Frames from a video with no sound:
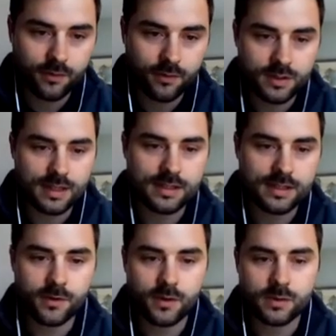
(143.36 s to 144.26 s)
that fluid
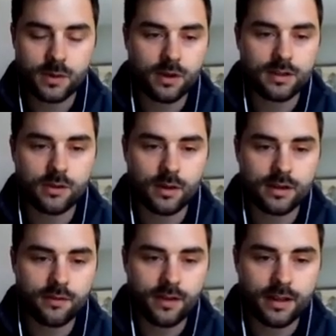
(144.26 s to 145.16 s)
system, first we want to
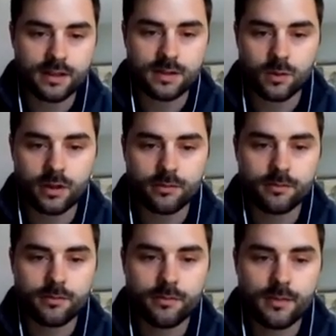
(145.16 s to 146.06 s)
identify the soil,
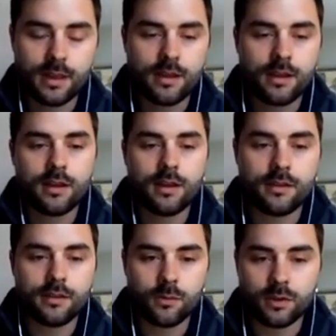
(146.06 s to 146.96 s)

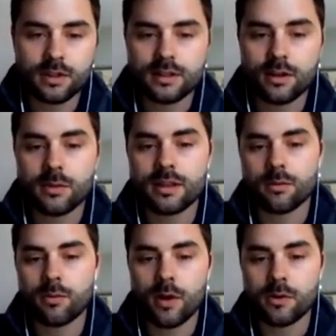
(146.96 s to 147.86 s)
and then we'll determine
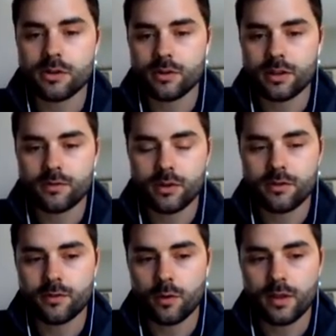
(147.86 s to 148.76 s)
the proper drilling
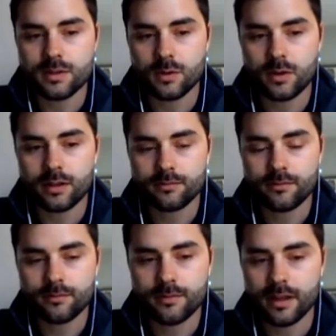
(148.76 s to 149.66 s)
fluid for that soil.
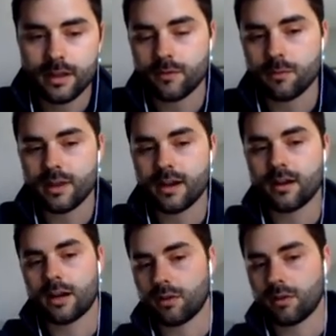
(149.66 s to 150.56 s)
And then from there,
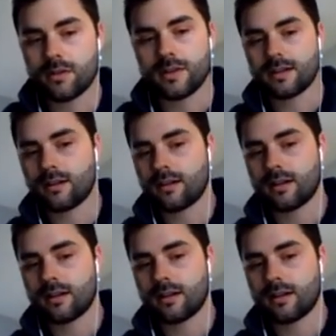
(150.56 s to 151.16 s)
a couple other things that are